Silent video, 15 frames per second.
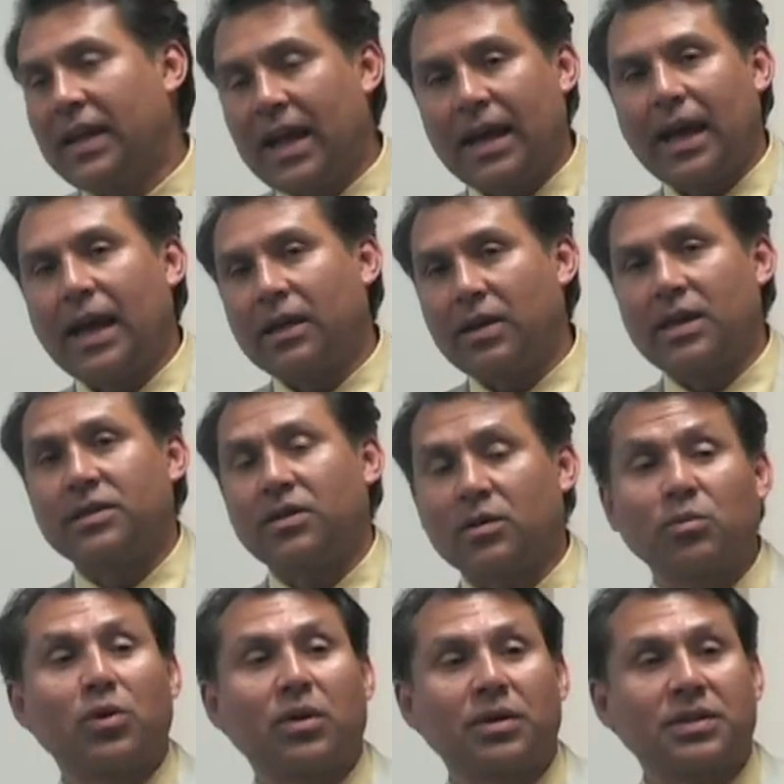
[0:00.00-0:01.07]
had to ask our
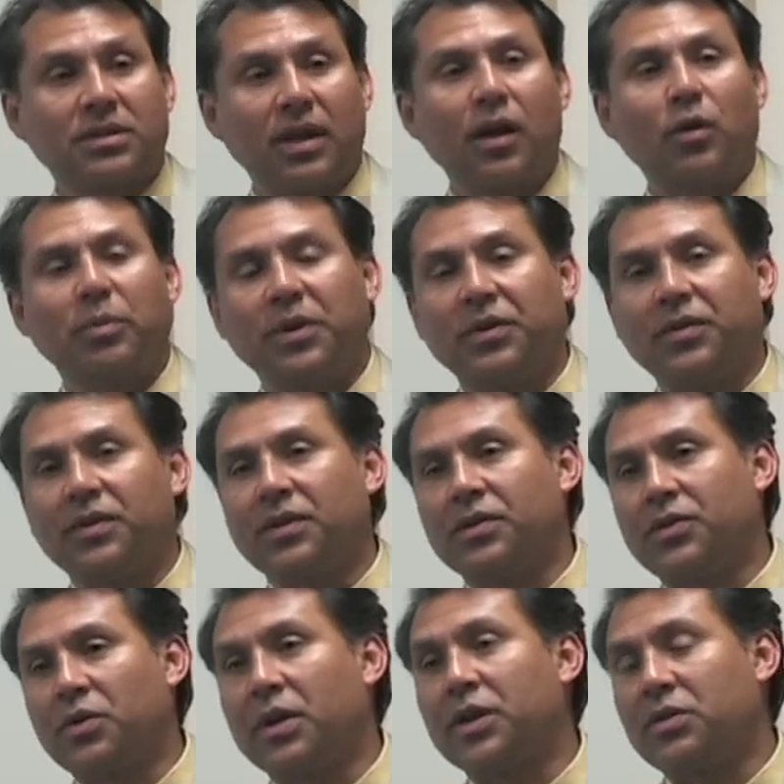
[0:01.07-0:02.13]
employees to help us in
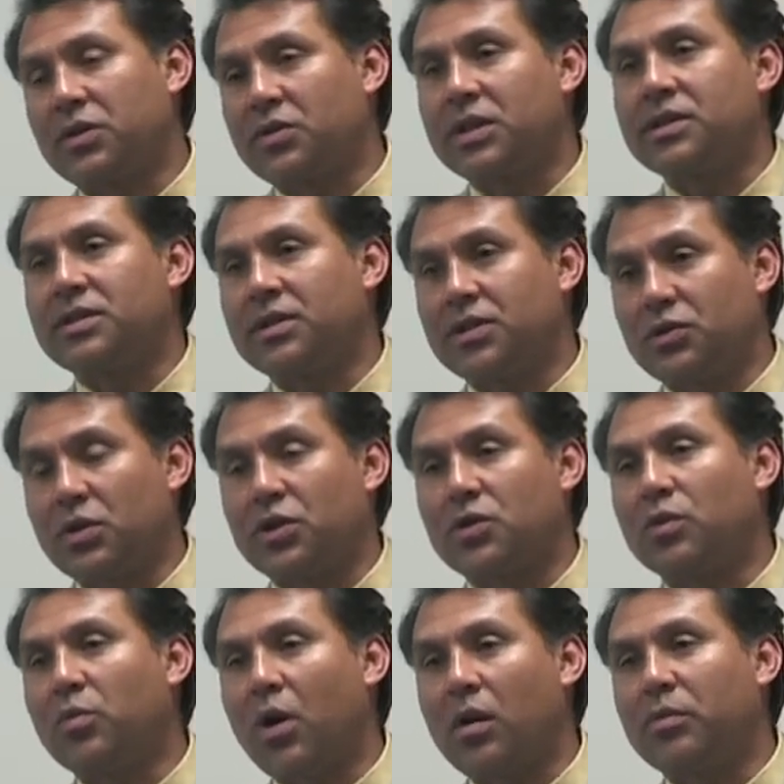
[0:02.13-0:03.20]
trying to address the
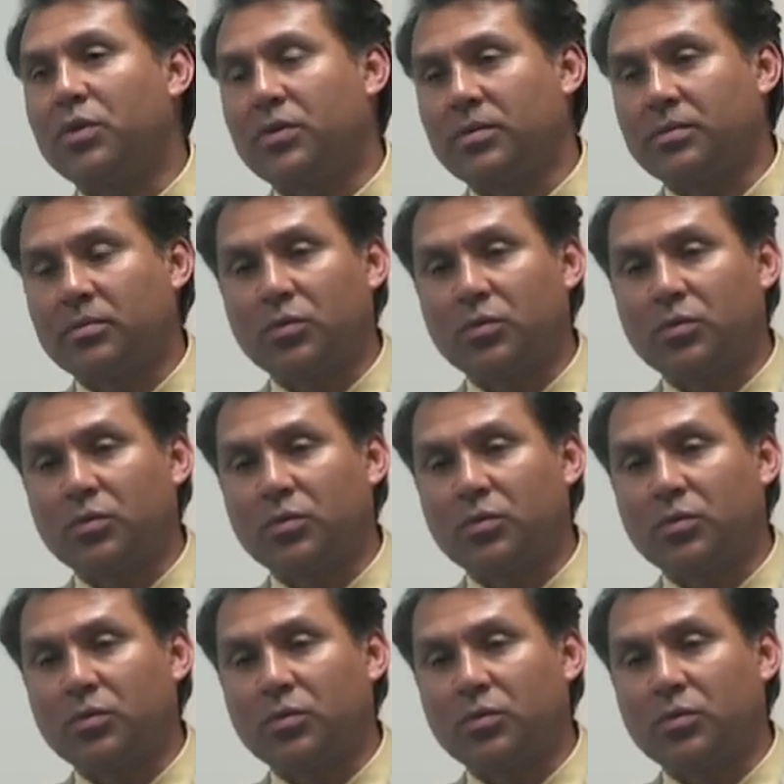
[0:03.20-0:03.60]
structural problem